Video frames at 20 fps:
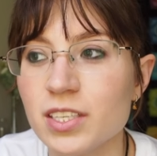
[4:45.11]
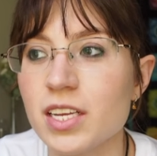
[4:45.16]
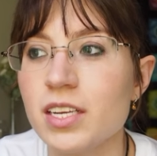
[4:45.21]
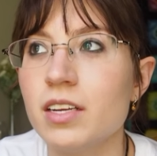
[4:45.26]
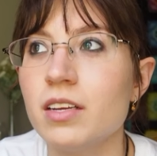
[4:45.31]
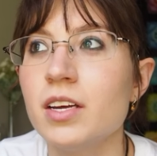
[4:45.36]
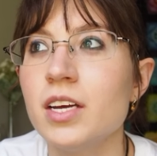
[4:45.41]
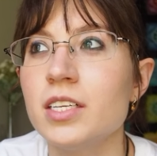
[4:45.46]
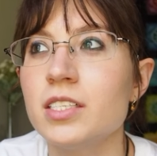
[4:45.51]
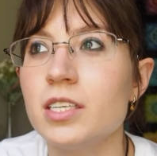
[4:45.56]

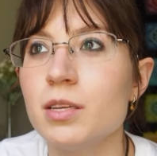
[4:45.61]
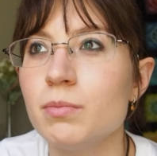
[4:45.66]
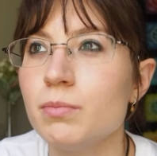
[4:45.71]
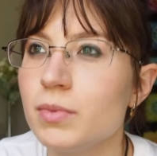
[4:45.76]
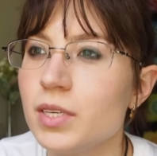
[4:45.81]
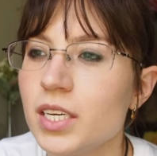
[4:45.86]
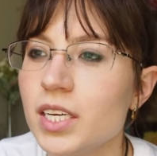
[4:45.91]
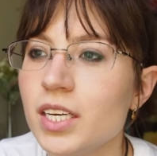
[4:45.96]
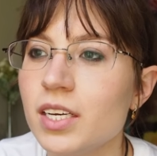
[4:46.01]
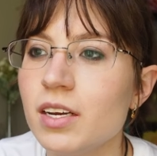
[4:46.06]
And to
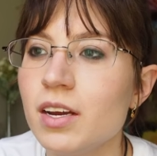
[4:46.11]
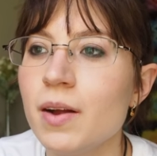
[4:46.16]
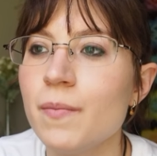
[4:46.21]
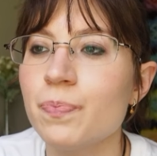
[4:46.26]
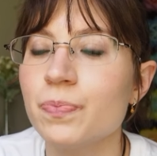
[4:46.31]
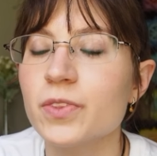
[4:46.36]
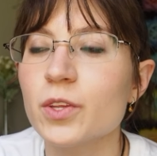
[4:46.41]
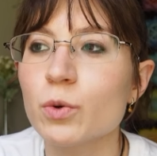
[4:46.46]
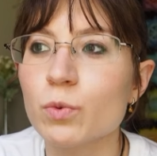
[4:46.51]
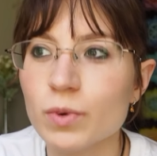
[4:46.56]
me,
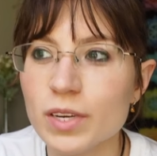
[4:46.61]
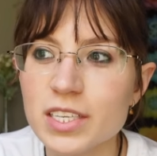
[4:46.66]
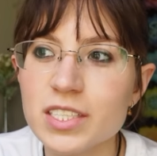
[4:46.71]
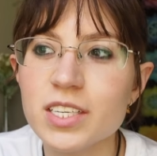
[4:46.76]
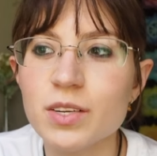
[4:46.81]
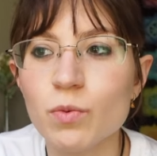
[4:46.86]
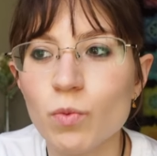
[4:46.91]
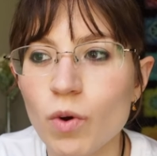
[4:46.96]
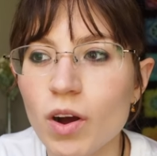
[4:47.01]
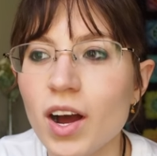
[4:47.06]
the
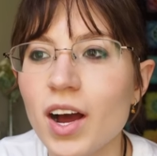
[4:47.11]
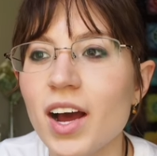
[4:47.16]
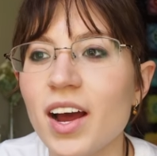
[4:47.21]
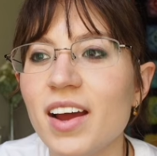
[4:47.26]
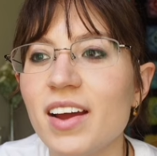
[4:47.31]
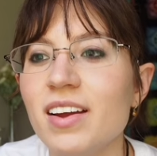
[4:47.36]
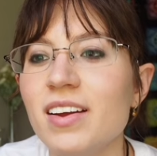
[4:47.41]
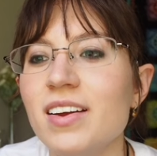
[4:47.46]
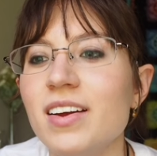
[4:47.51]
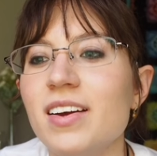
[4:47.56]
reason
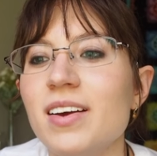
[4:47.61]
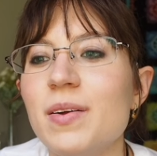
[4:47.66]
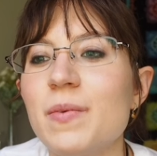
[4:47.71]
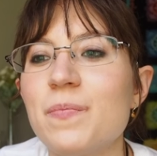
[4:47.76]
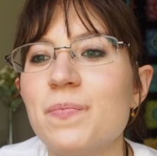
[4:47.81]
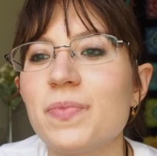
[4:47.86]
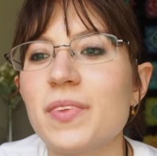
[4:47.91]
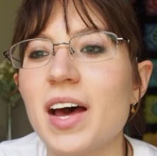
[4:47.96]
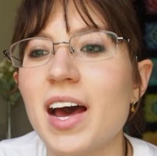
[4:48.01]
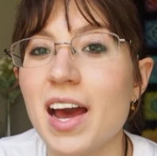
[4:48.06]
why
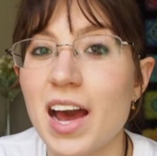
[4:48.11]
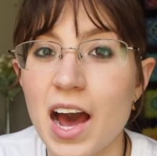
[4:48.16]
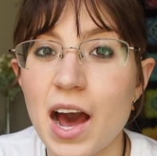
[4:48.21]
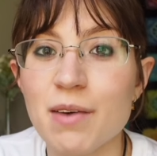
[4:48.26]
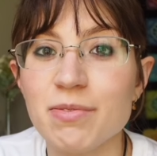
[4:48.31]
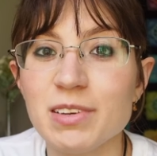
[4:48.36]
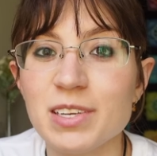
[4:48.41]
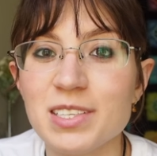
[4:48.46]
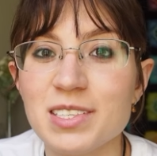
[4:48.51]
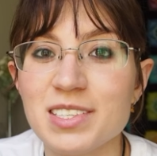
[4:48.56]
I
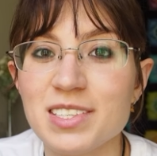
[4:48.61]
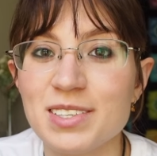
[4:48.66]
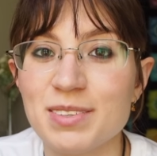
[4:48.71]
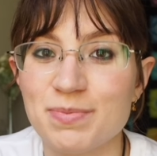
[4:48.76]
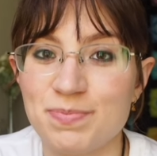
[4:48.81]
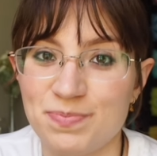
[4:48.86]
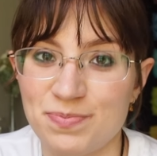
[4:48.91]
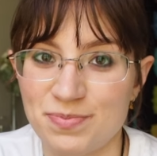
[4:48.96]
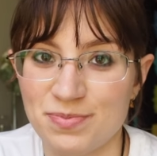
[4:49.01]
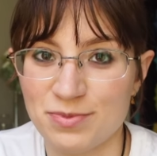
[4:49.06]
haven't
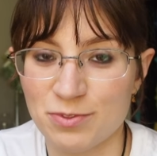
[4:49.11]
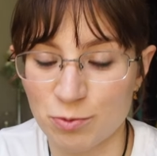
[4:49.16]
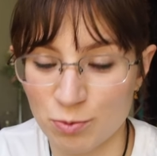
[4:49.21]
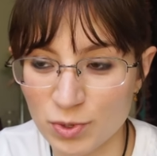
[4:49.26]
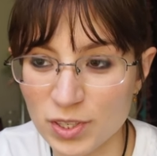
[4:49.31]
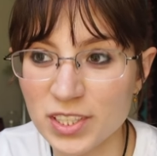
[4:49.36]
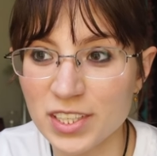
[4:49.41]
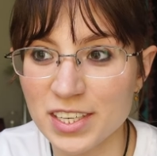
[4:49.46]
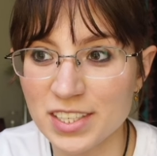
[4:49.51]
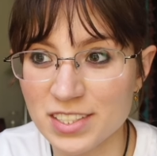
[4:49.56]

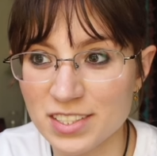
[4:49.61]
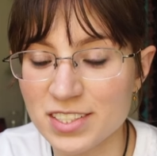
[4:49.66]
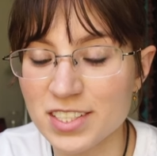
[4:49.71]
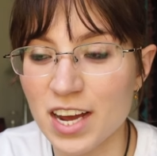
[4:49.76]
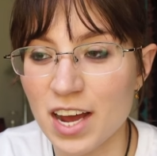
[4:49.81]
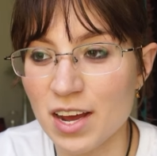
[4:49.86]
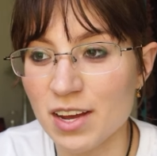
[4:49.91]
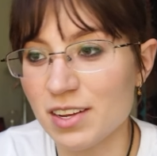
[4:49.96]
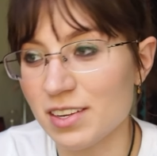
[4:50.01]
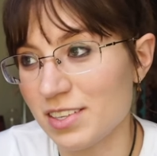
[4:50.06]
really do,